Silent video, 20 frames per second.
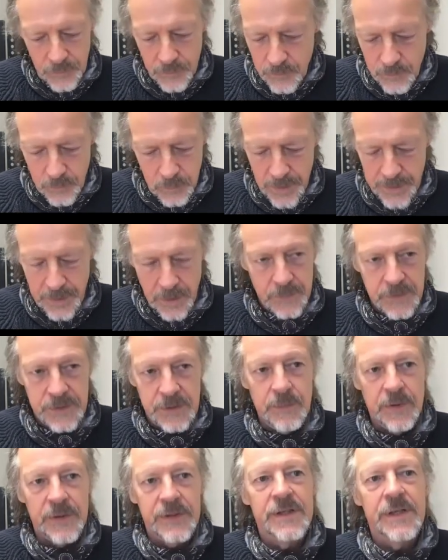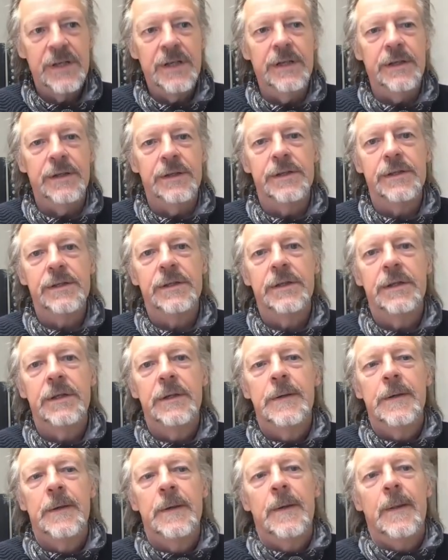when I was in my teens.
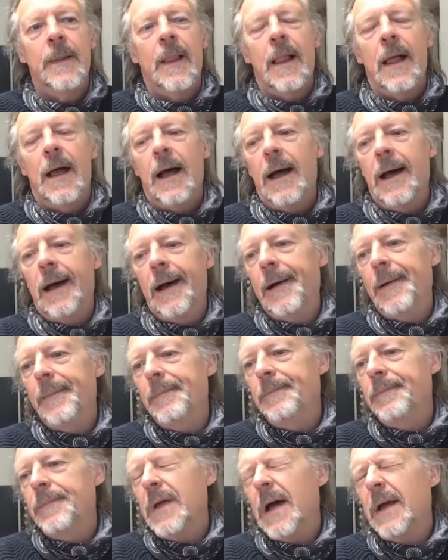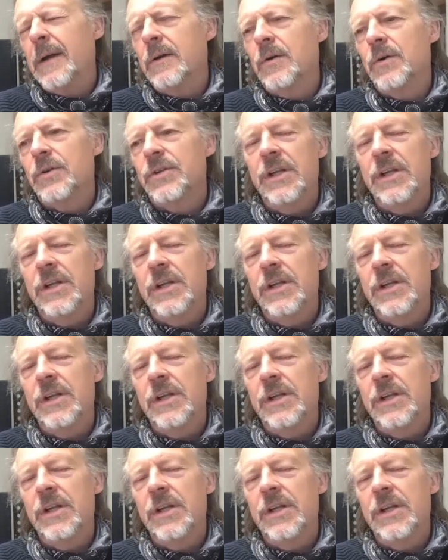And of course,